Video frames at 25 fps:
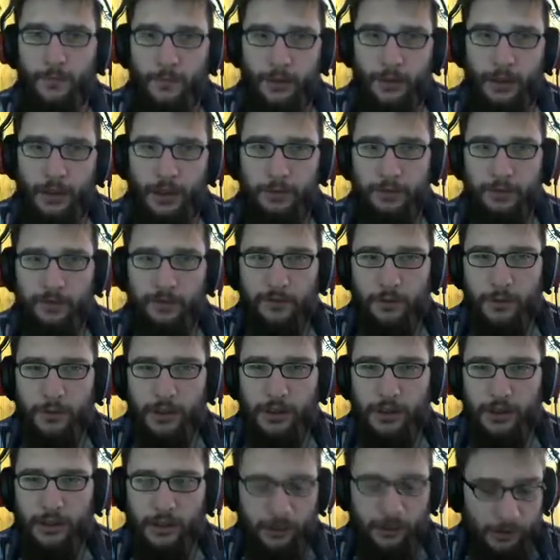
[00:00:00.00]
And before we
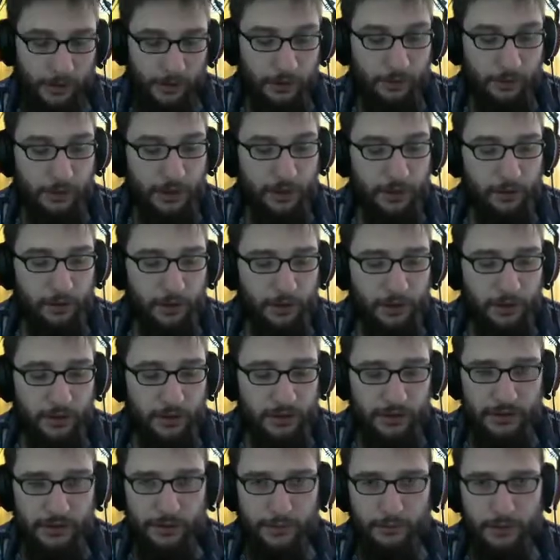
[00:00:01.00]
can get any money, we need
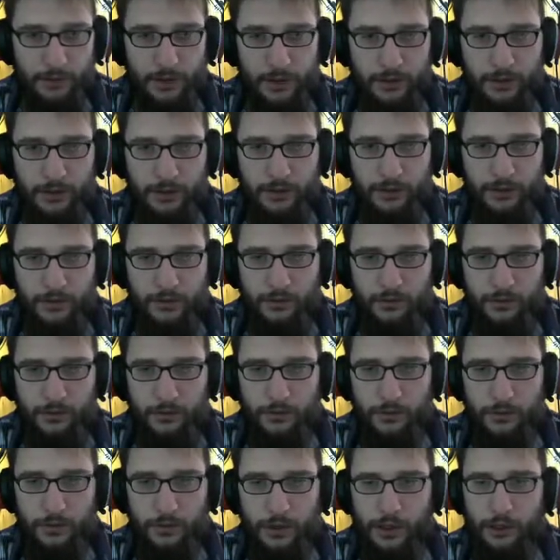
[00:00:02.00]
somebody to
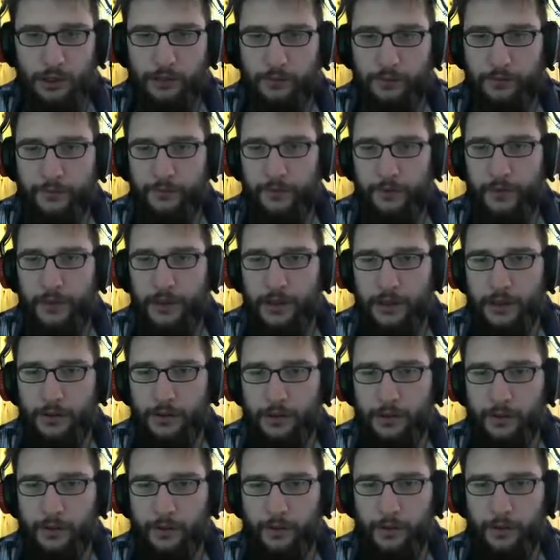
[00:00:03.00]
kind of hire
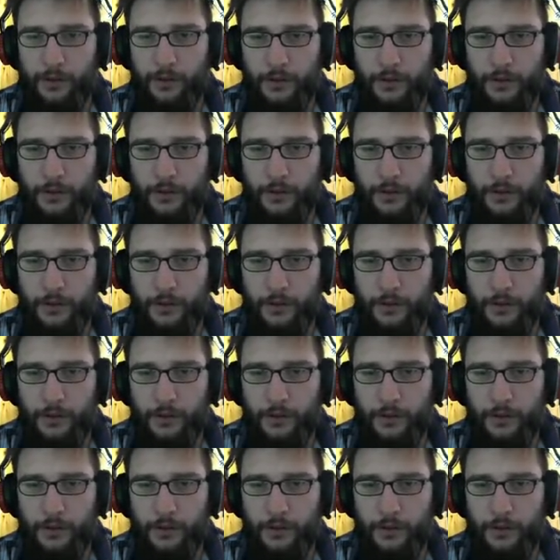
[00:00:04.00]
us.